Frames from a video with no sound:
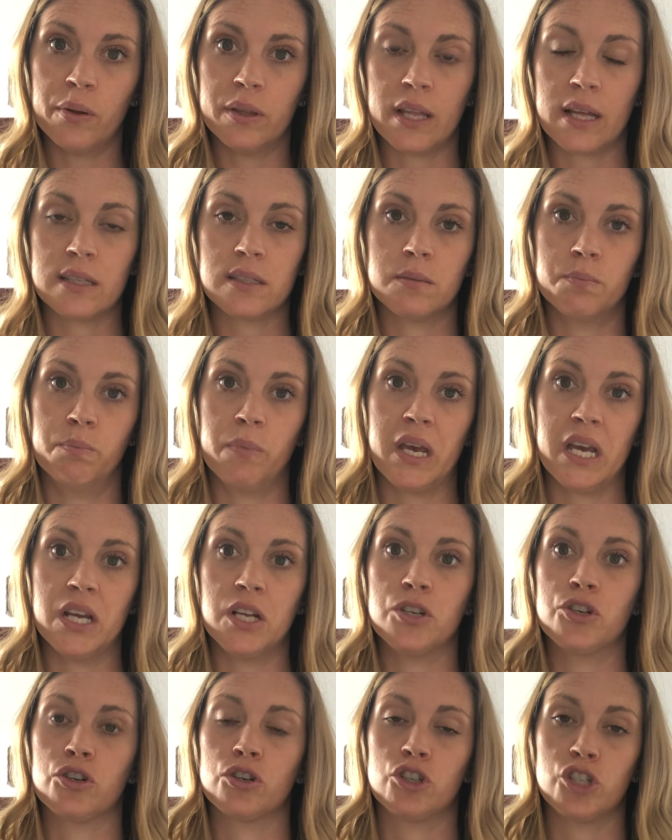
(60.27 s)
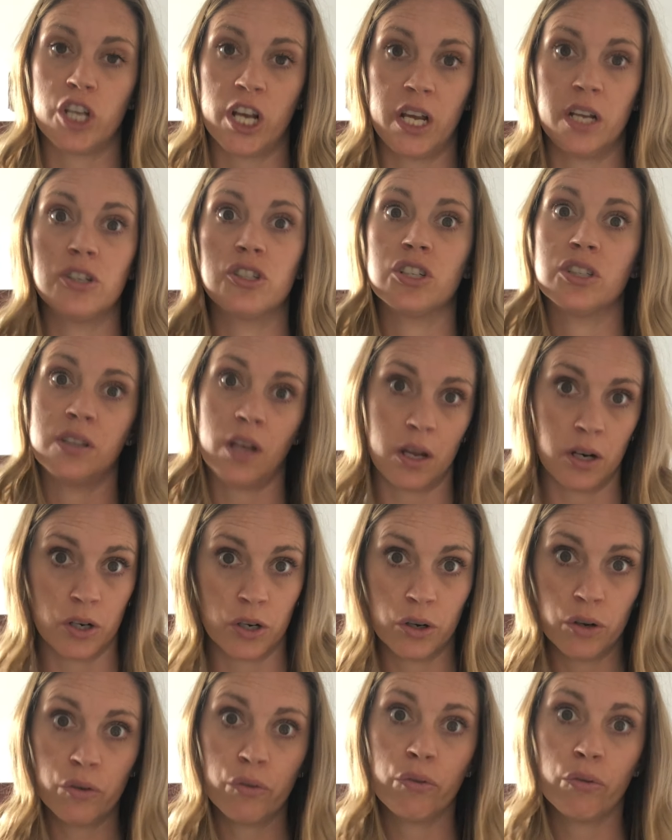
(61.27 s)
and that's major changes on
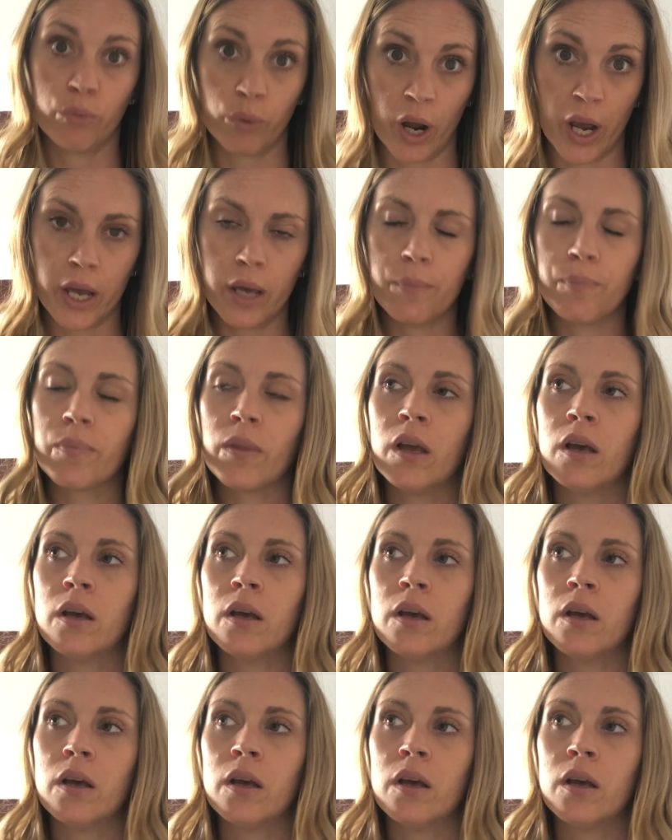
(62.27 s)
Earth, right?